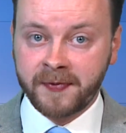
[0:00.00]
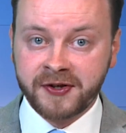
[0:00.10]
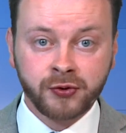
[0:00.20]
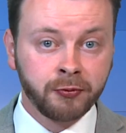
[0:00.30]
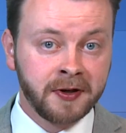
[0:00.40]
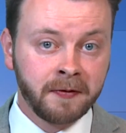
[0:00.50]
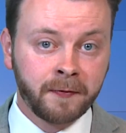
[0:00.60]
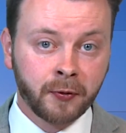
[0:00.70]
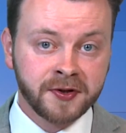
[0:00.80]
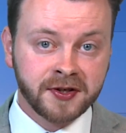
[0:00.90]
This will be
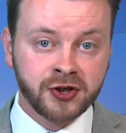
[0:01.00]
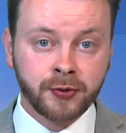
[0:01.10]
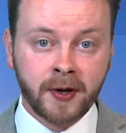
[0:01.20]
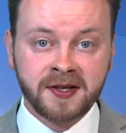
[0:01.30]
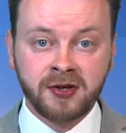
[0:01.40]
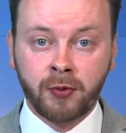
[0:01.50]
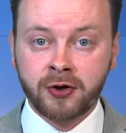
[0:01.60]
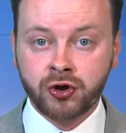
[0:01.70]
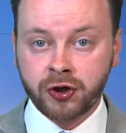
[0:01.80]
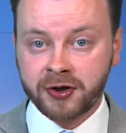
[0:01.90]
enforced in
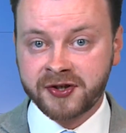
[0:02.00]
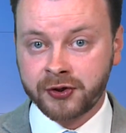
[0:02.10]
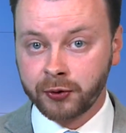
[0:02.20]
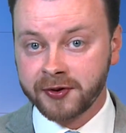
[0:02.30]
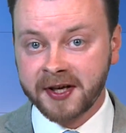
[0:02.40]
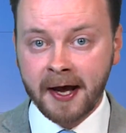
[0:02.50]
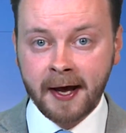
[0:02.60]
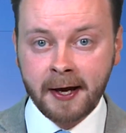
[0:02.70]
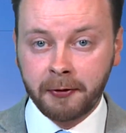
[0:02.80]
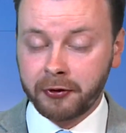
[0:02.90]
21 church schools,
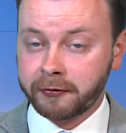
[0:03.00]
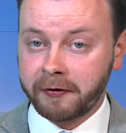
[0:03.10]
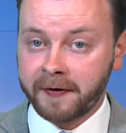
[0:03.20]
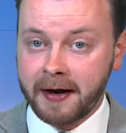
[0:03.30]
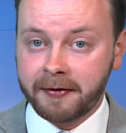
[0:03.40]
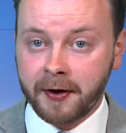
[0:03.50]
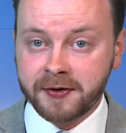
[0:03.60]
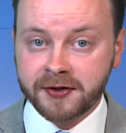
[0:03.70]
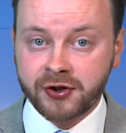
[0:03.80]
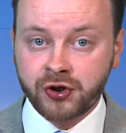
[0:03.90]
with over
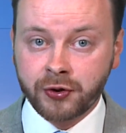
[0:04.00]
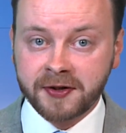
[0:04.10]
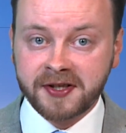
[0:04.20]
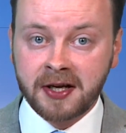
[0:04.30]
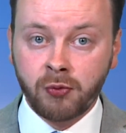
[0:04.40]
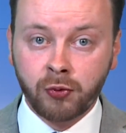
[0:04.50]
5,000 students in